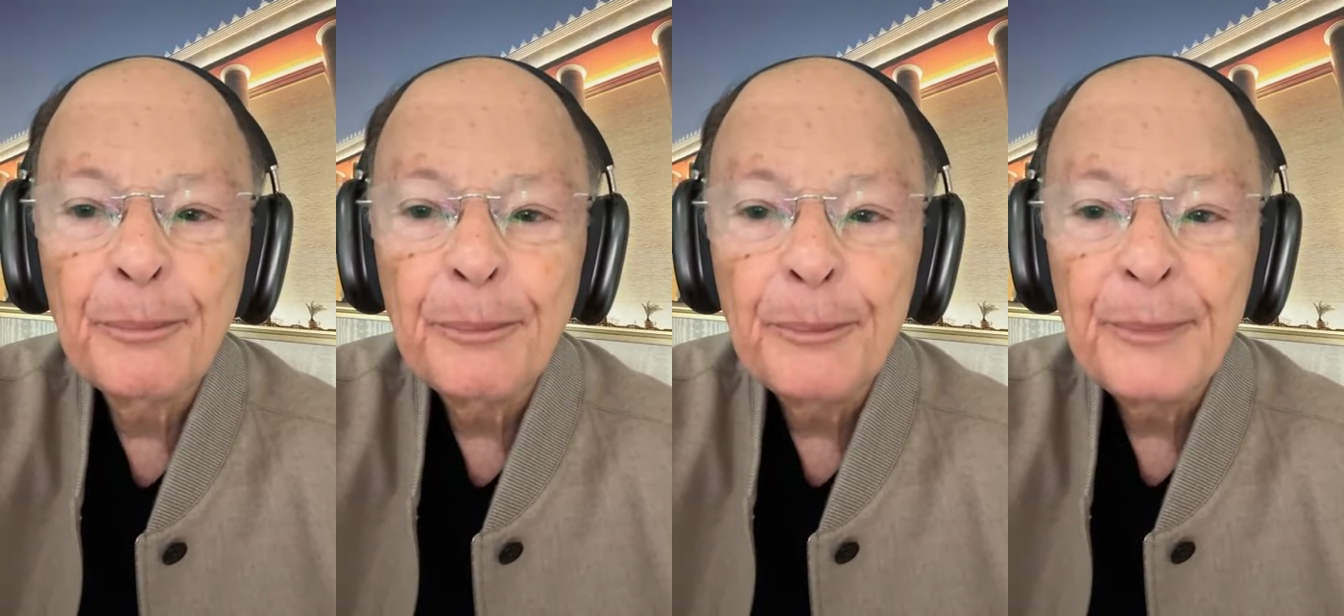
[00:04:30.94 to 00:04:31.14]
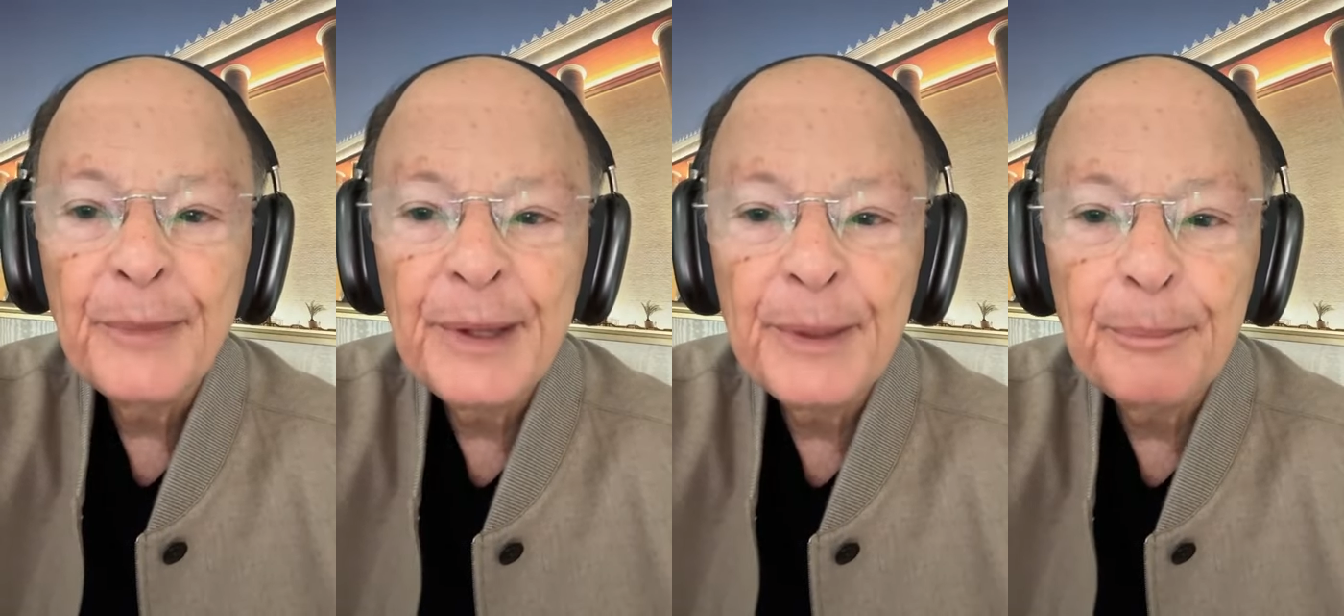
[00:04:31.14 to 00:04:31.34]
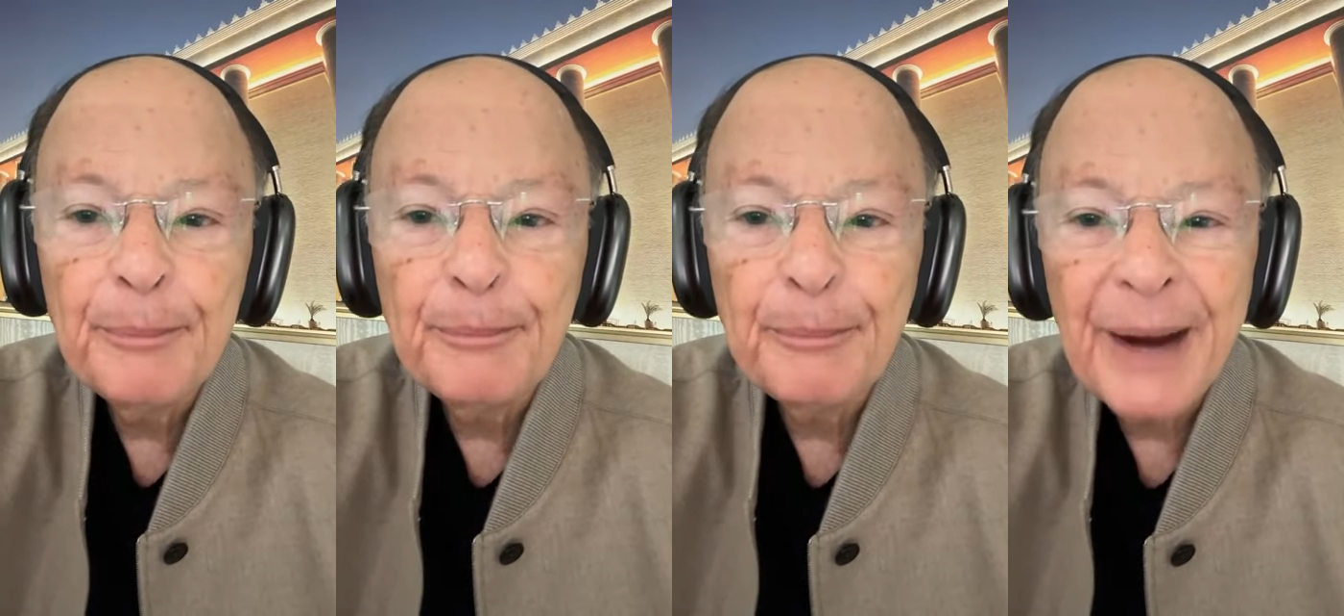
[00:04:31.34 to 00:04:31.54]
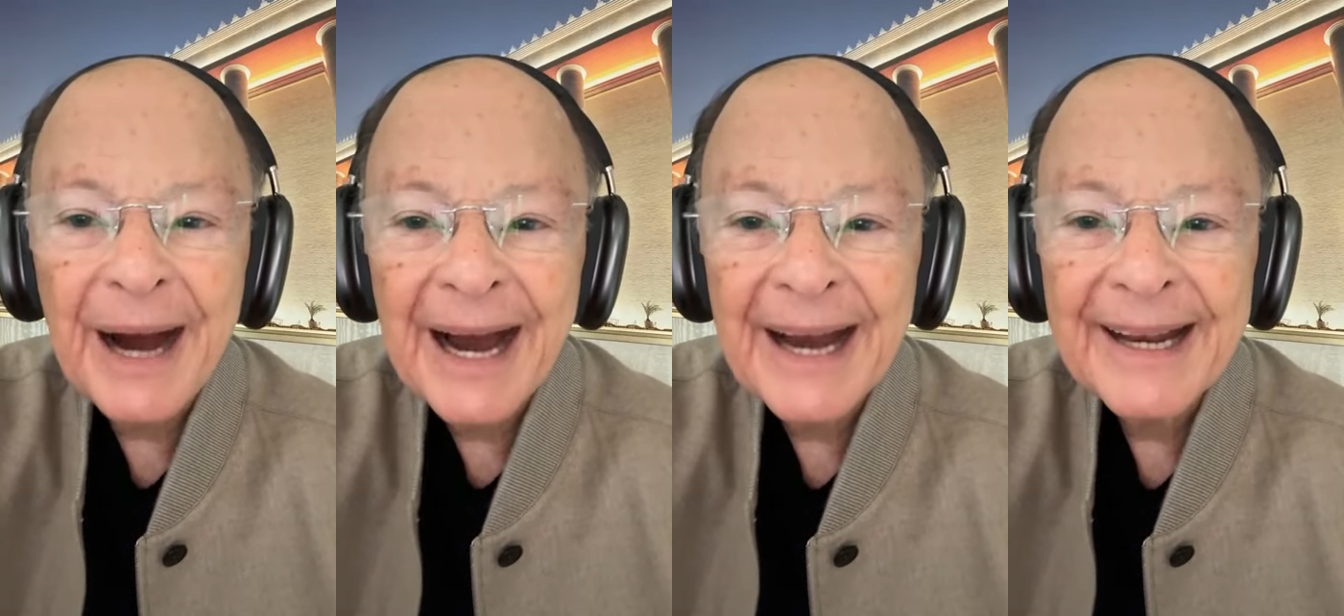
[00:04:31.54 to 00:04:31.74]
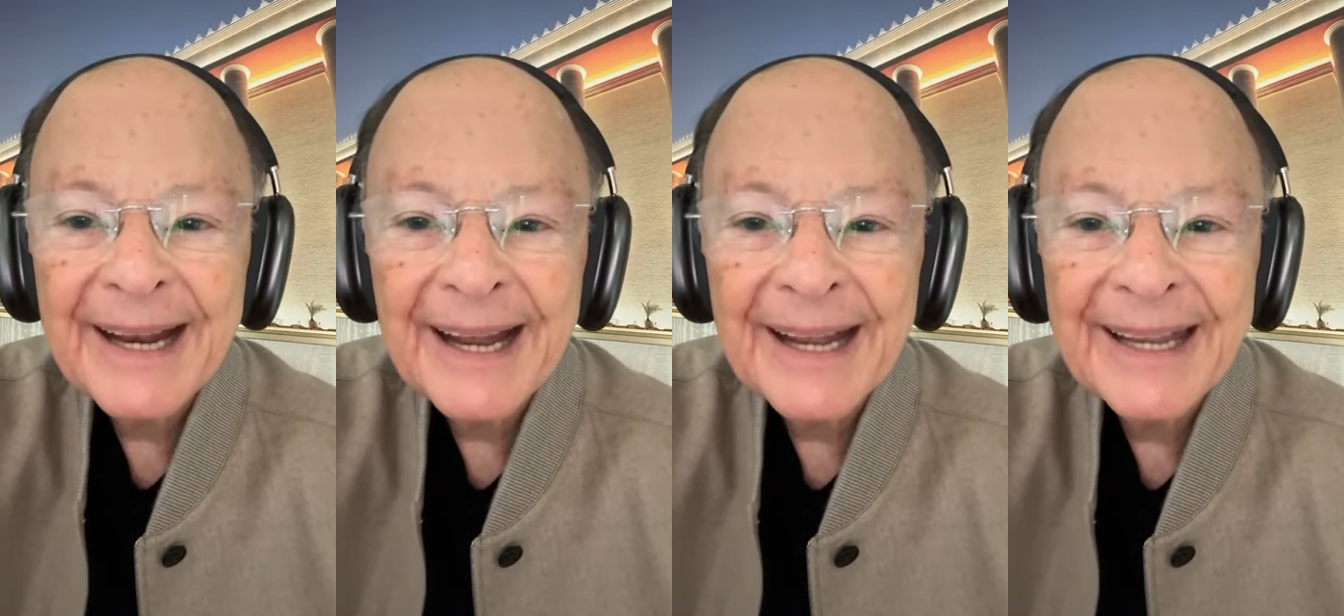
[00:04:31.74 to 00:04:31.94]
and
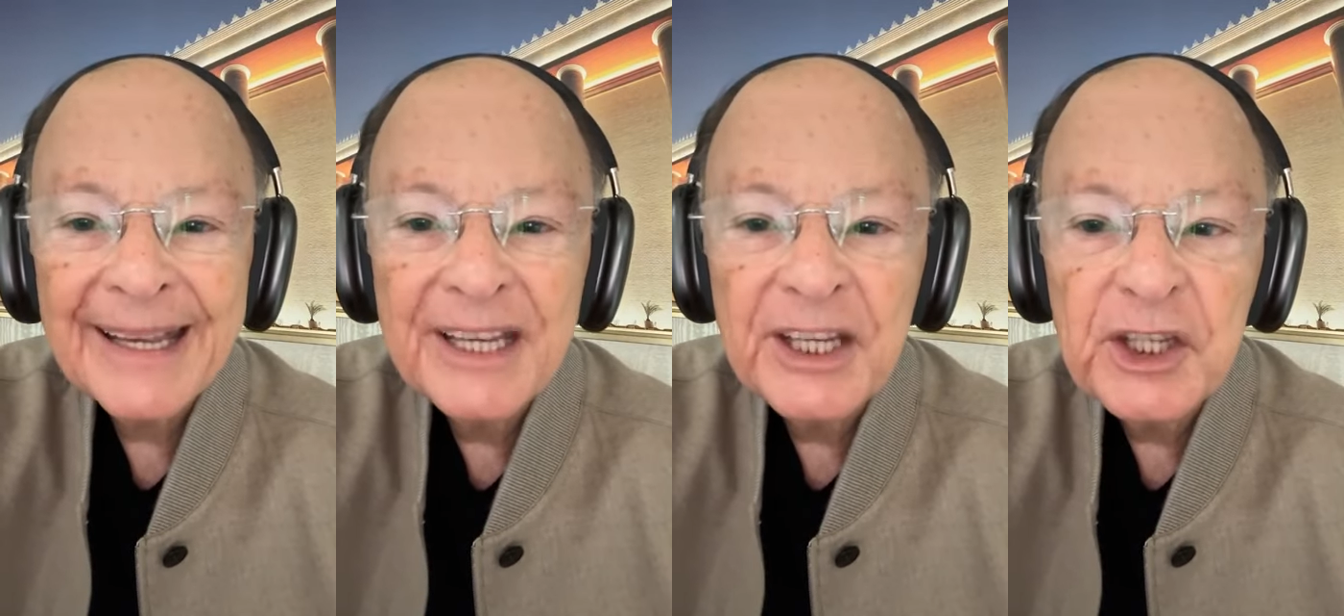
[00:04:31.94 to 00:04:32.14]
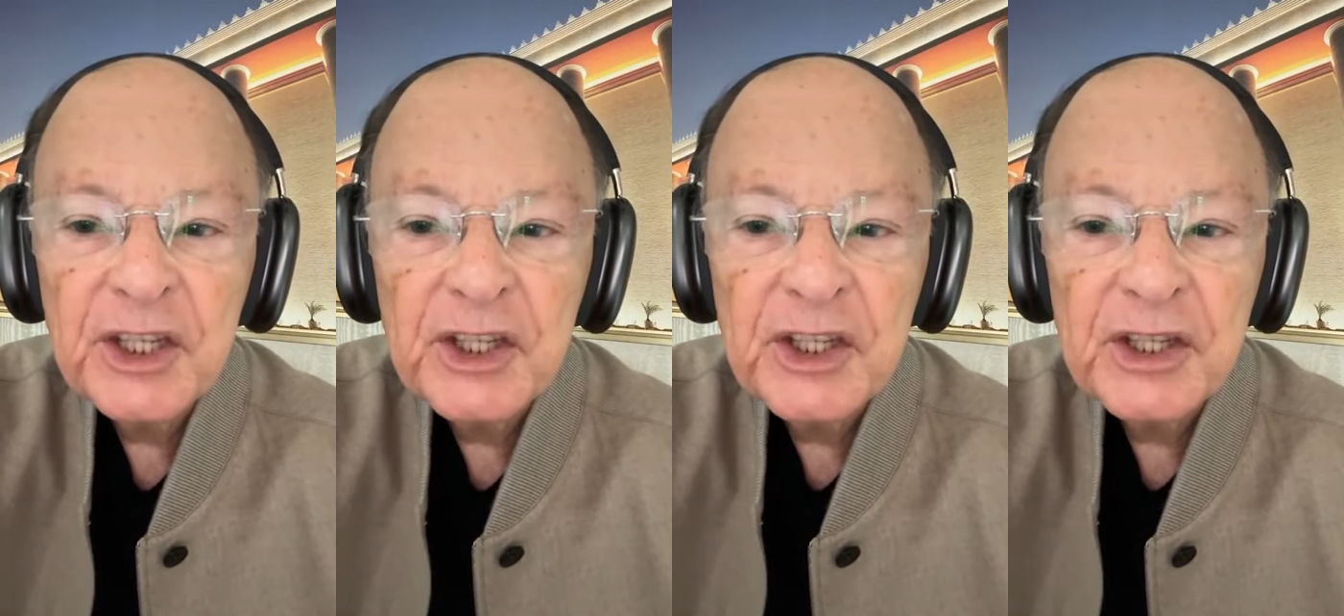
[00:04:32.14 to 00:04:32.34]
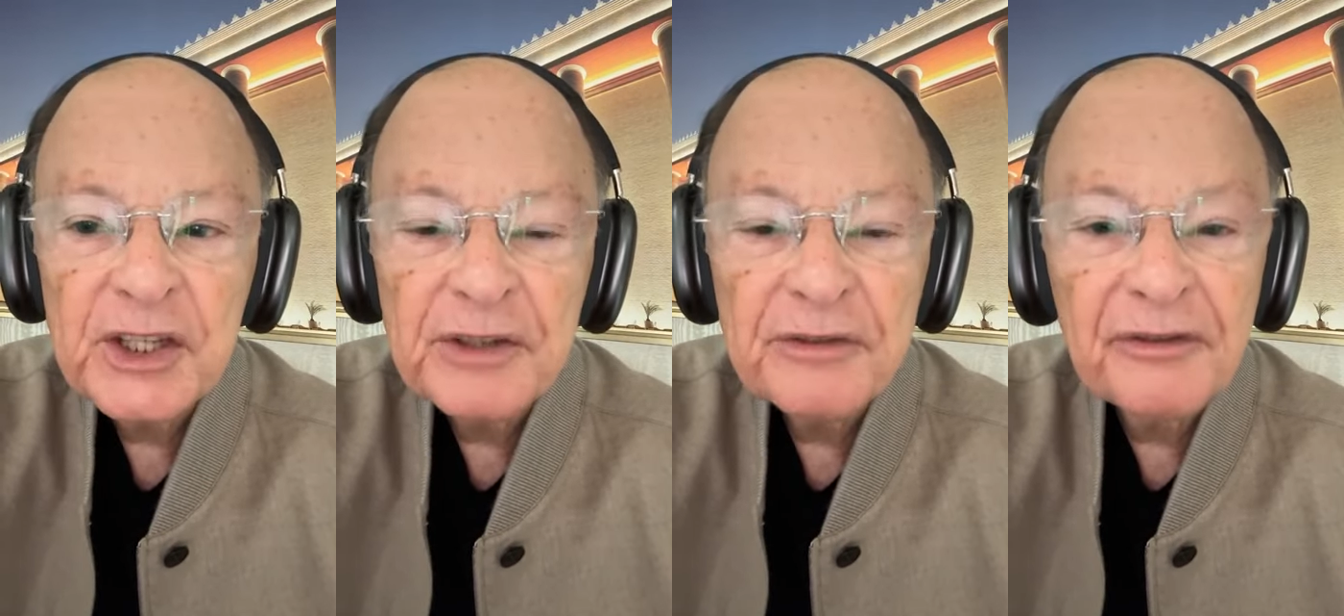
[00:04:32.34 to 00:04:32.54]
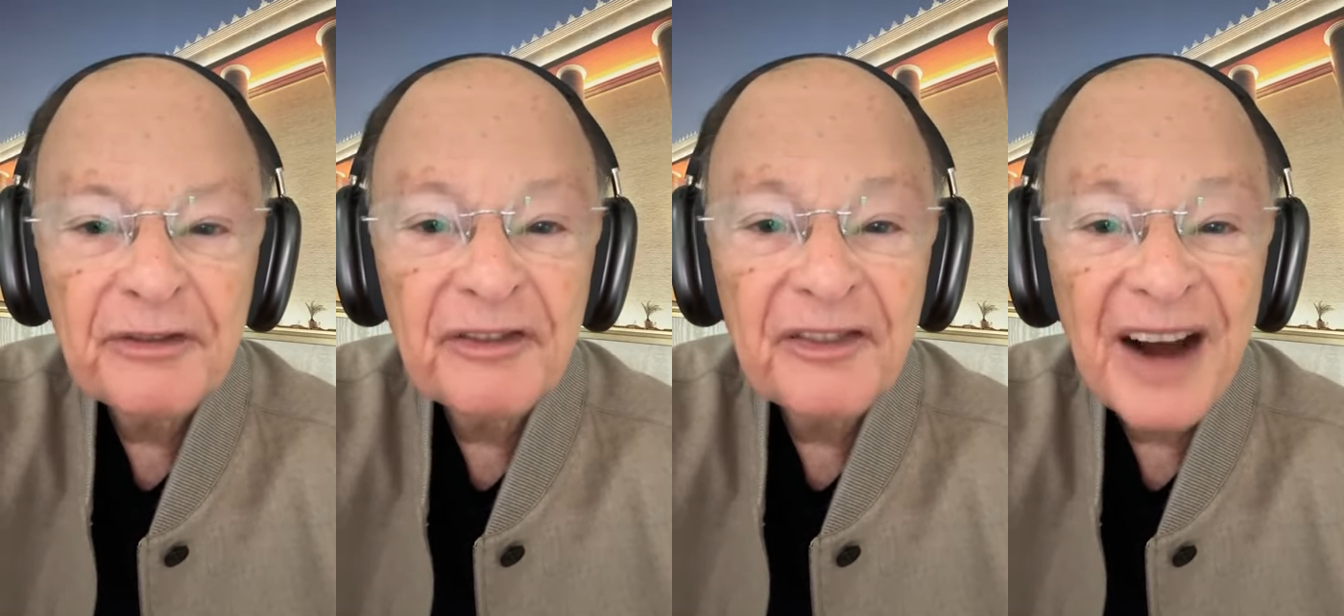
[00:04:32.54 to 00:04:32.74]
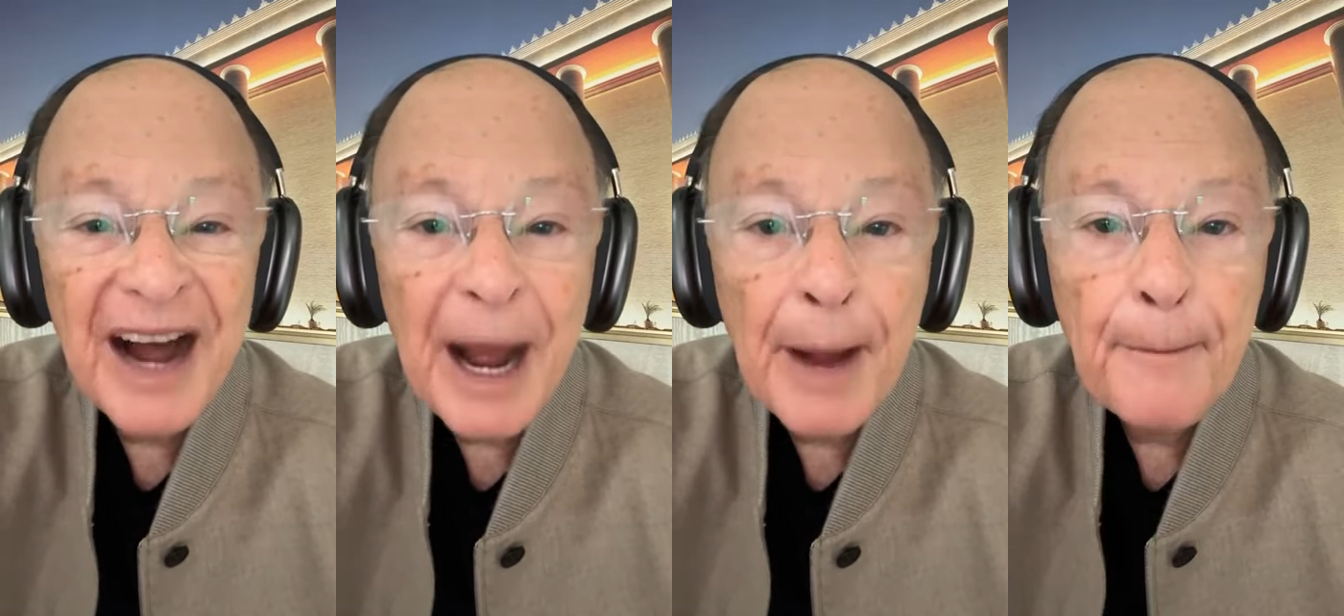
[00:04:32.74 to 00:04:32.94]
that it may be
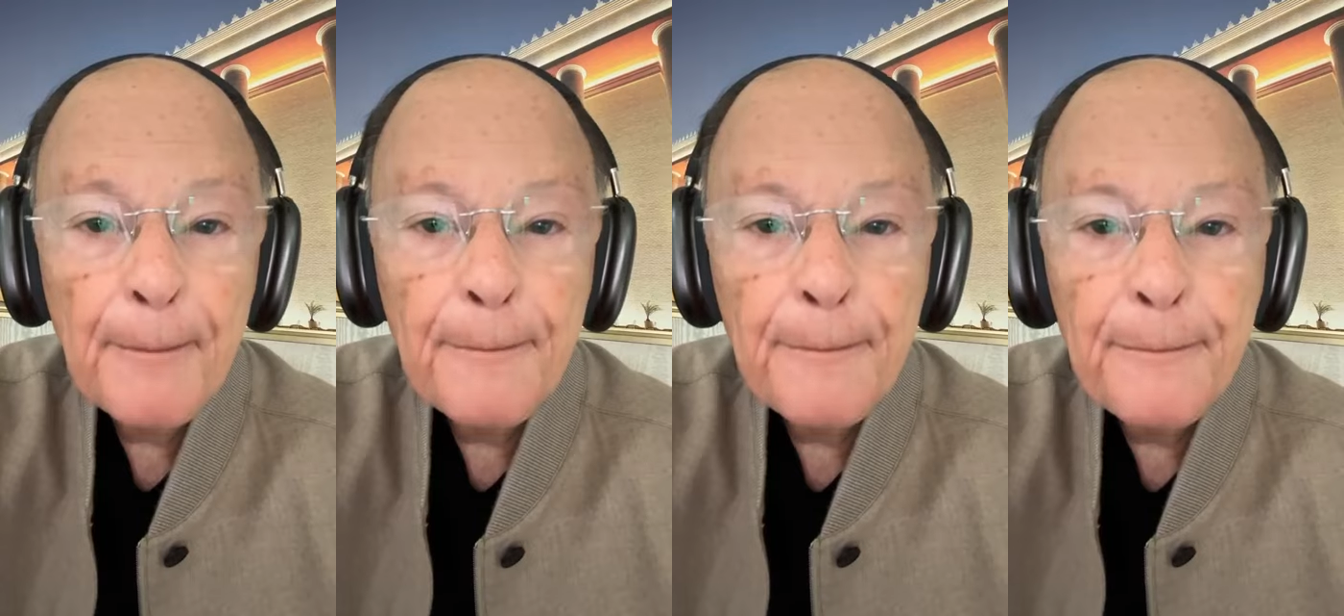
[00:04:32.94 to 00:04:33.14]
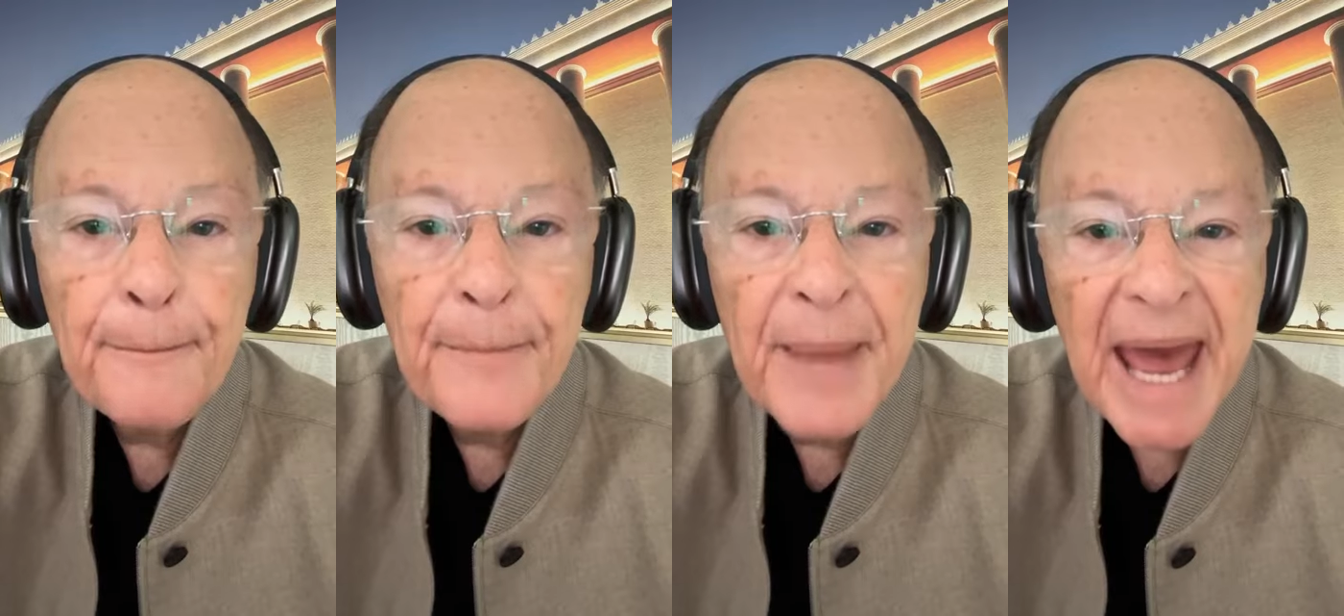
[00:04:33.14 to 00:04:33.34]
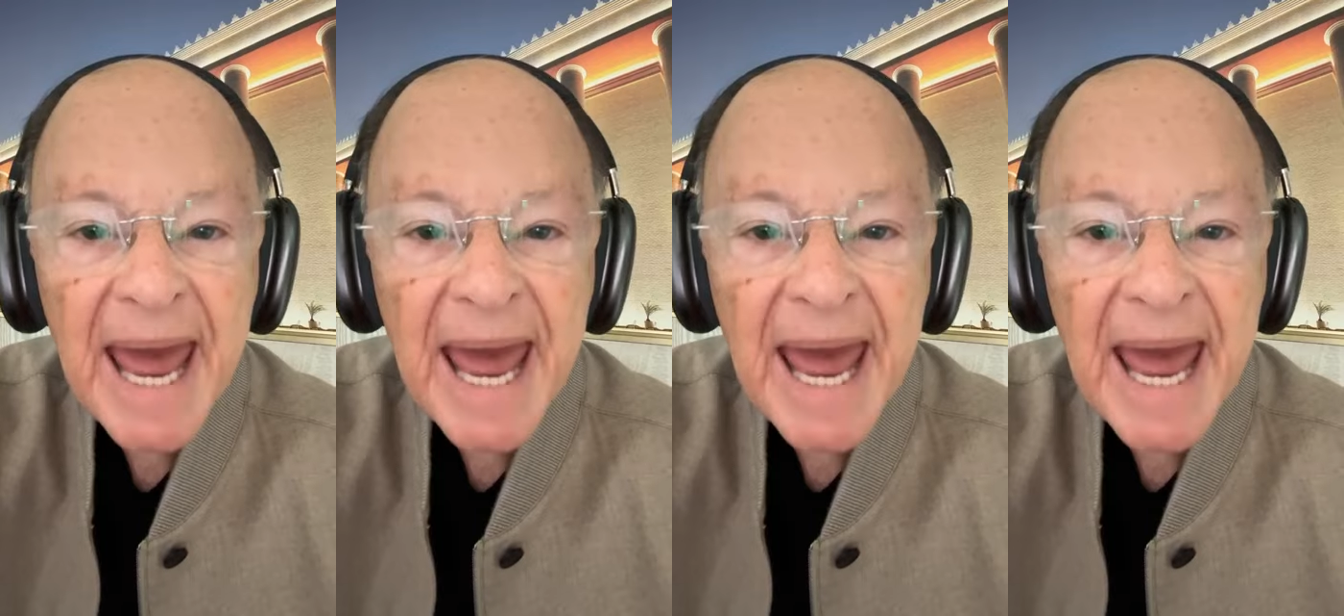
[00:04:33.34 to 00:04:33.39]
well